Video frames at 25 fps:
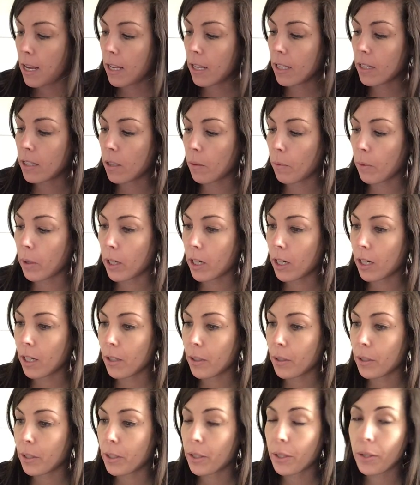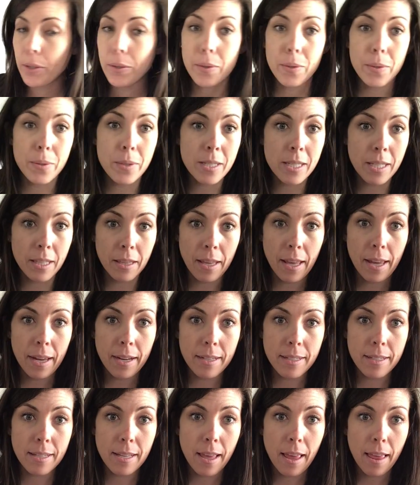And so we're going to
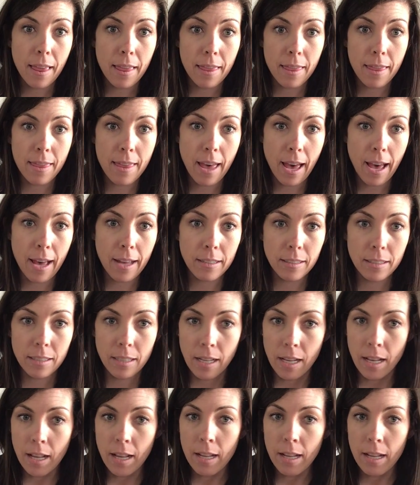select that.